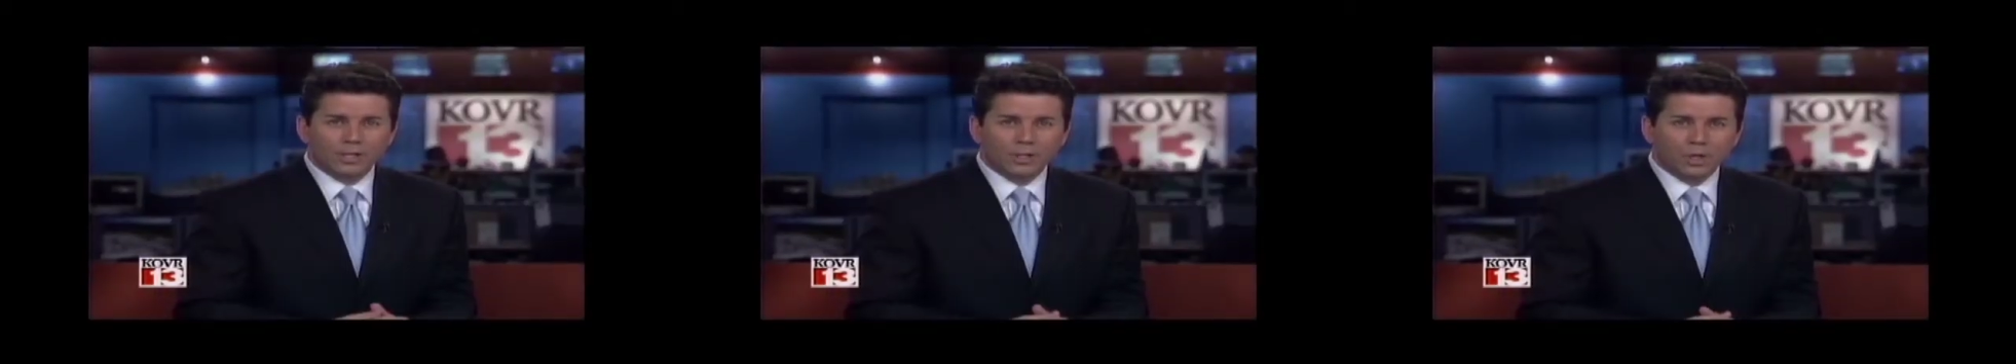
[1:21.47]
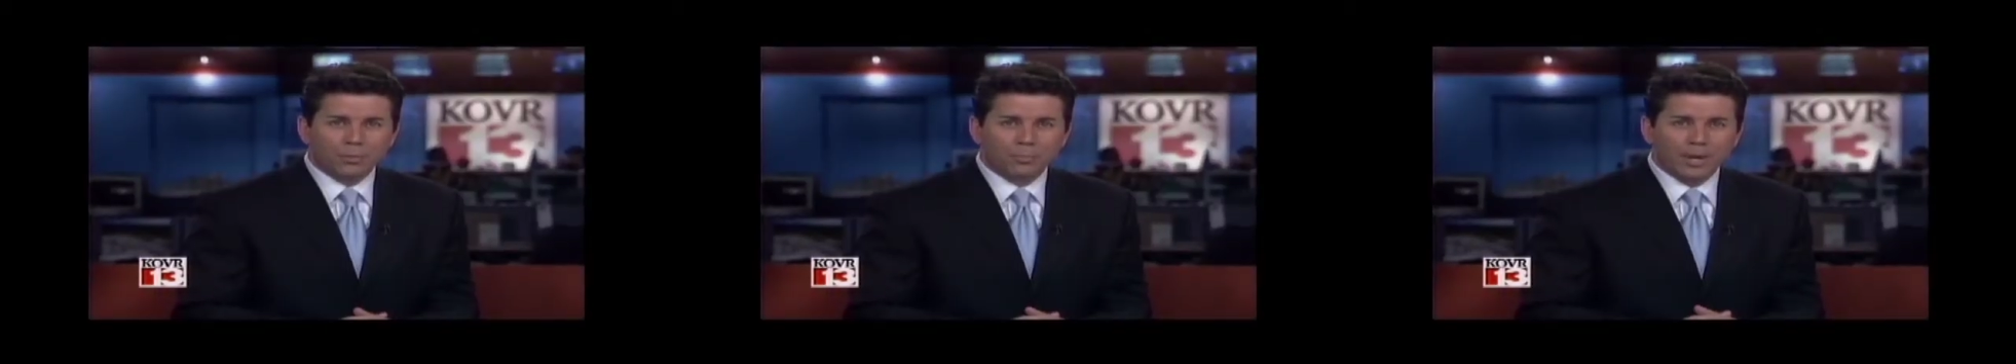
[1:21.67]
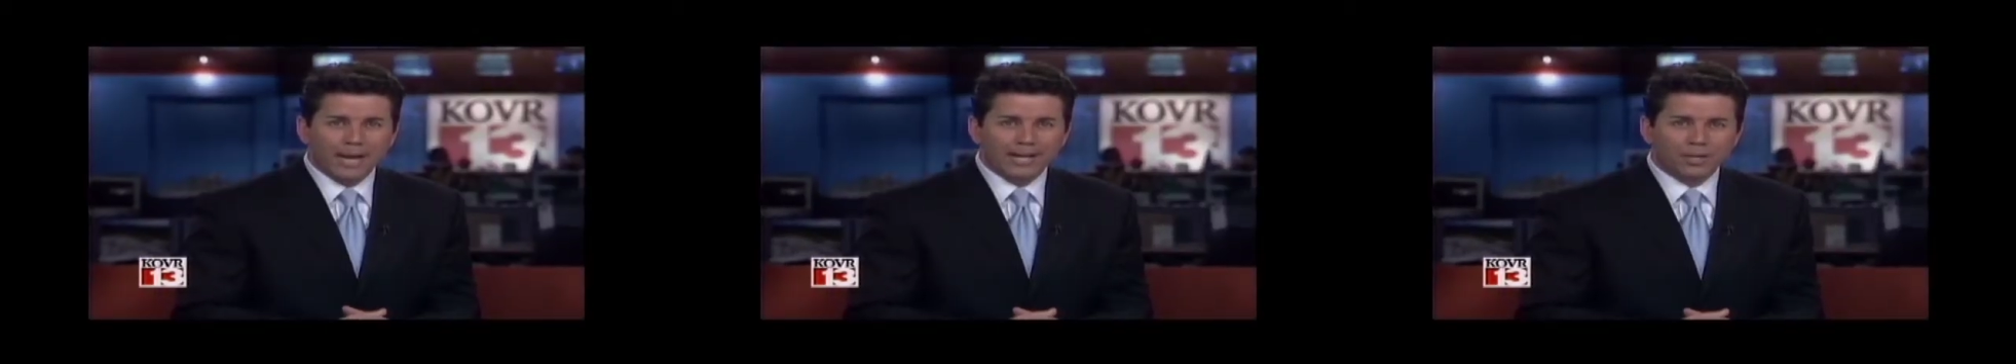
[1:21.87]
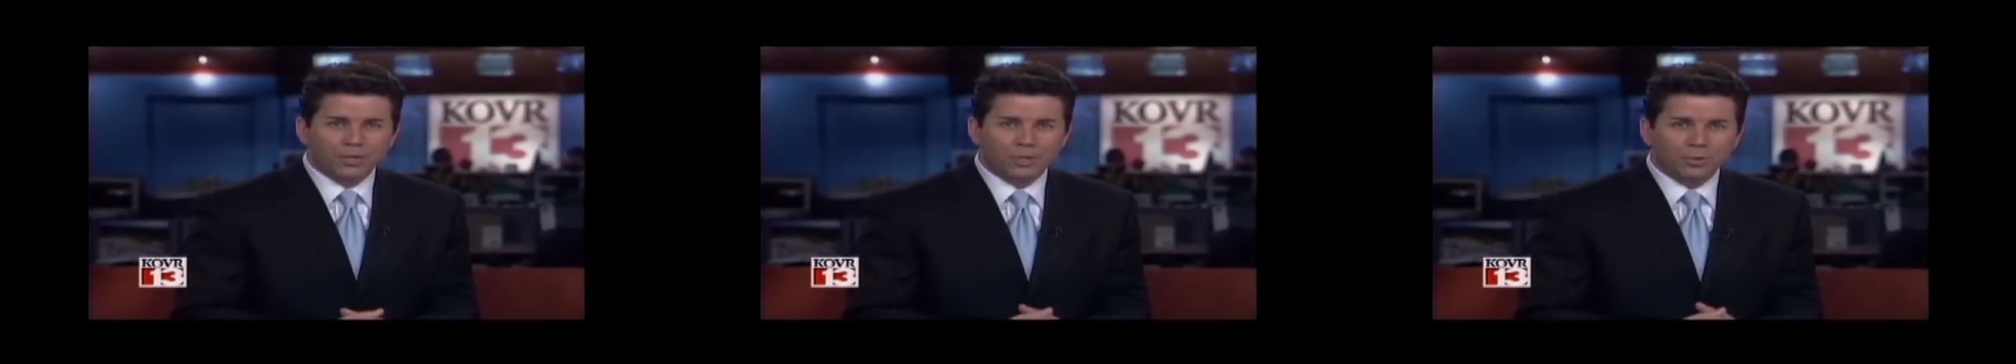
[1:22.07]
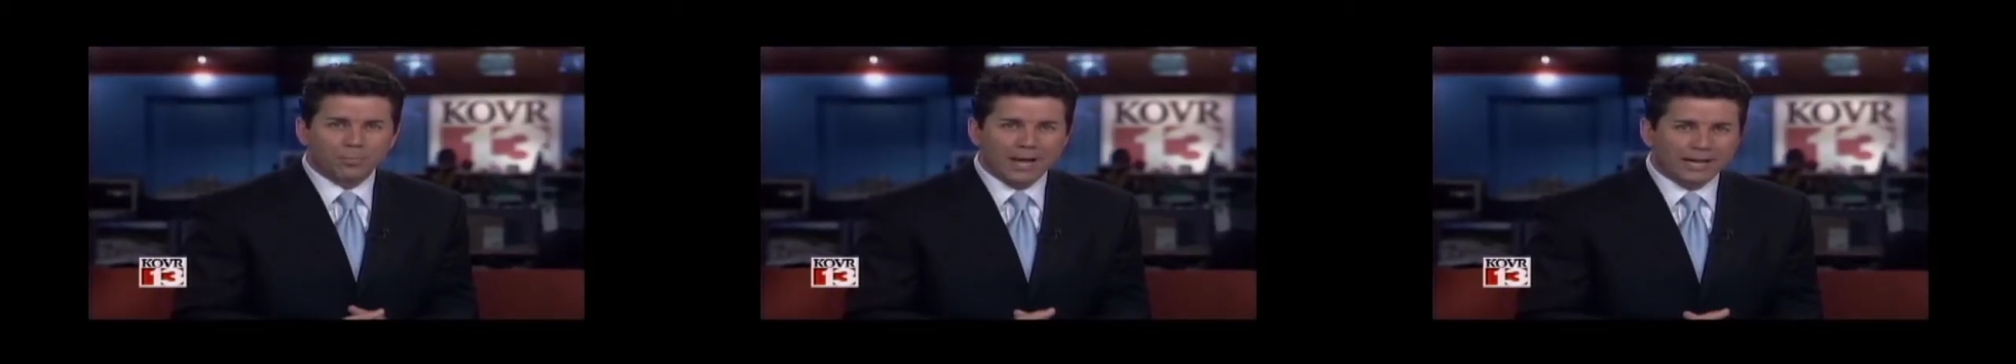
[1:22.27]
Two
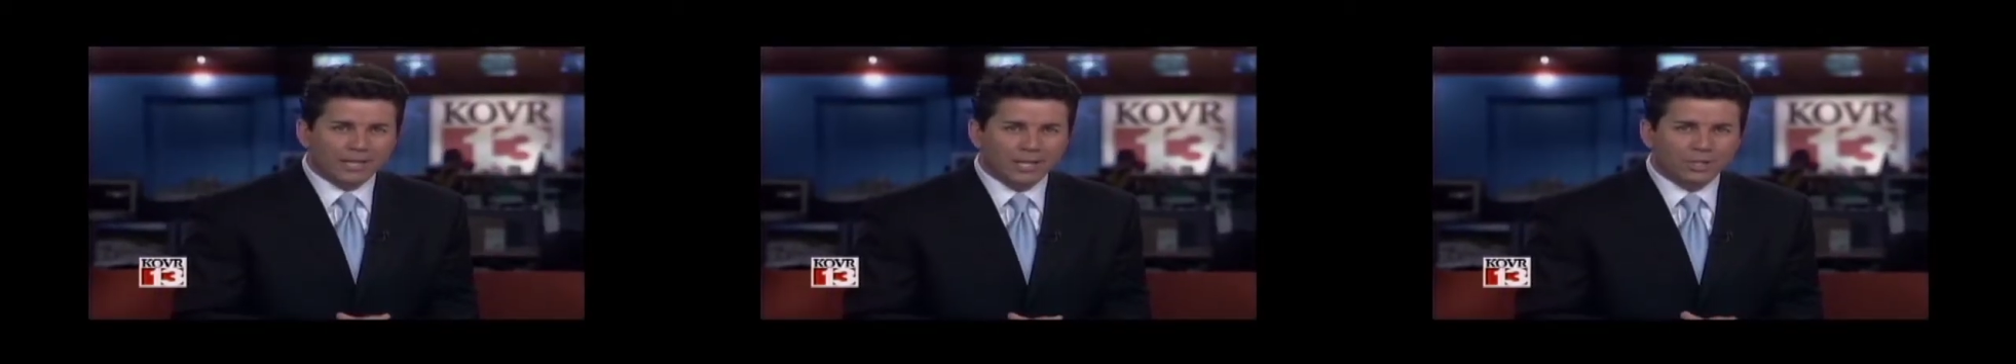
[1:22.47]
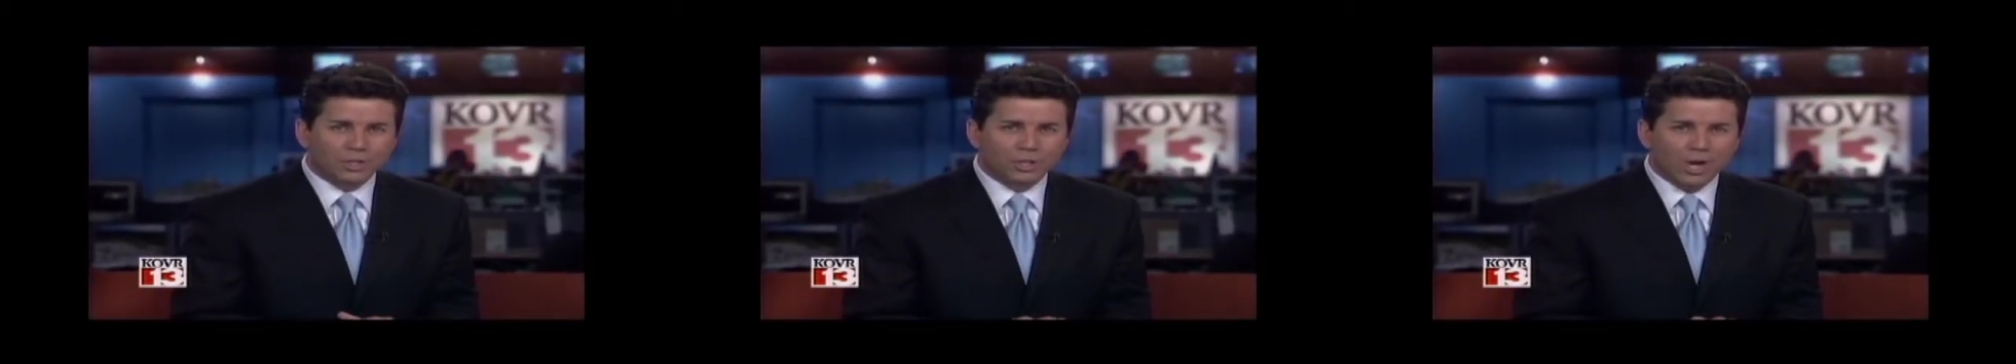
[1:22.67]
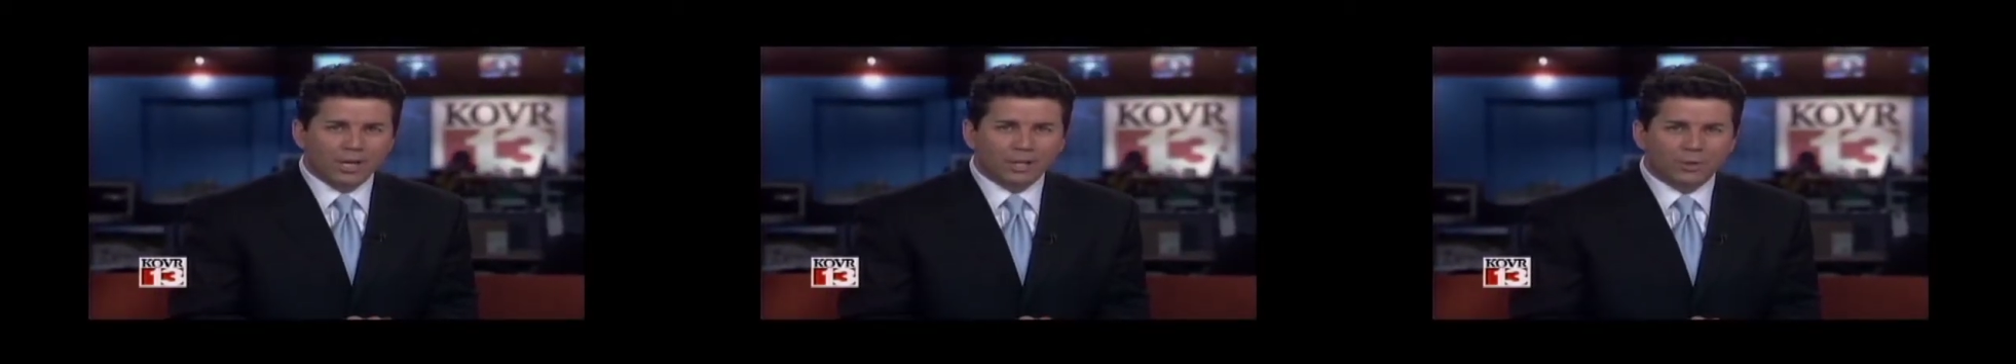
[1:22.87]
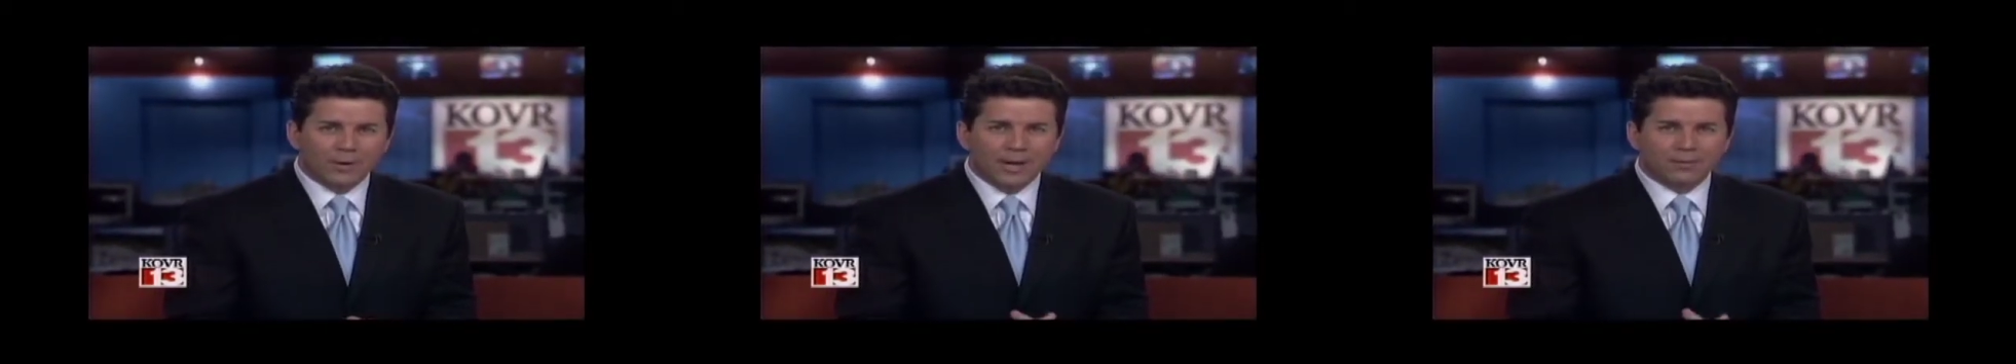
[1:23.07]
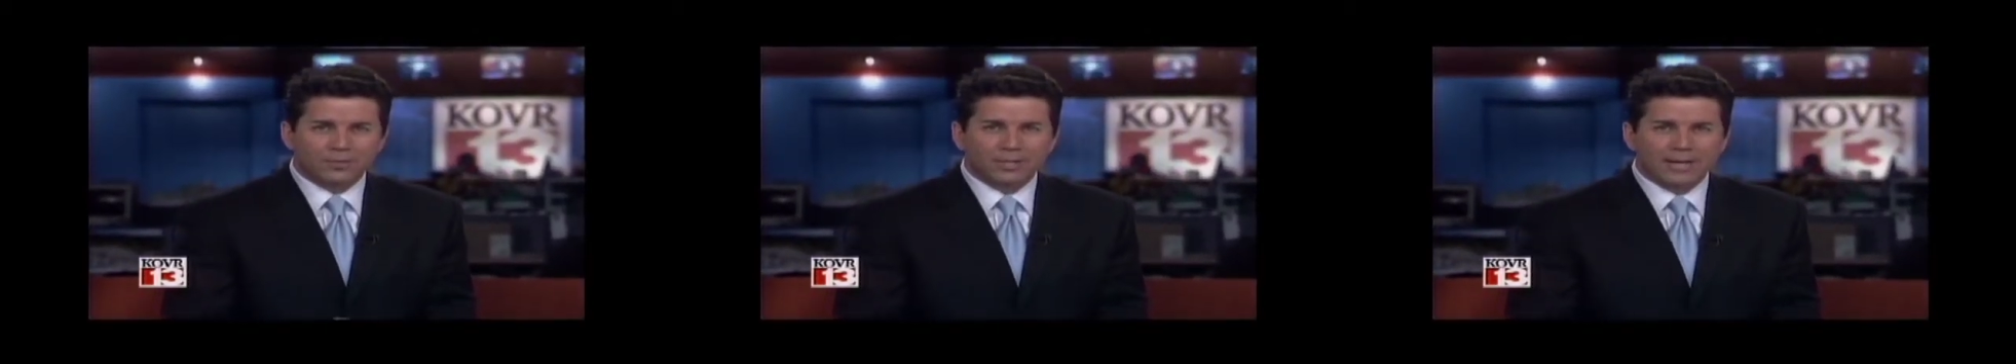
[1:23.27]
painters are back on solid
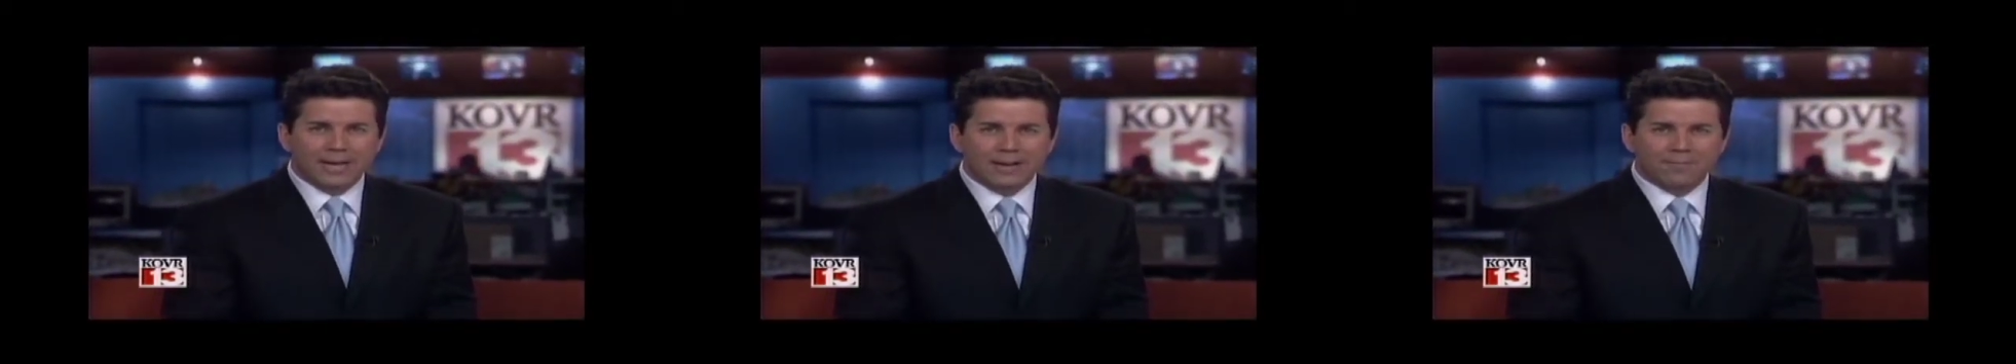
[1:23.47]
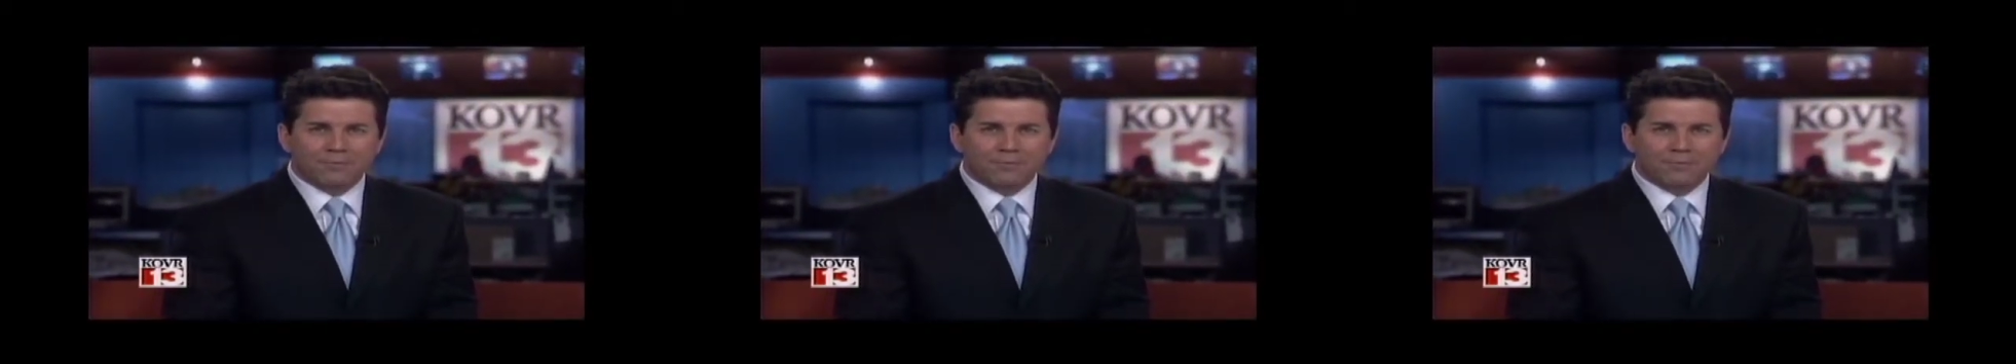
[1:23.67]
ground tonight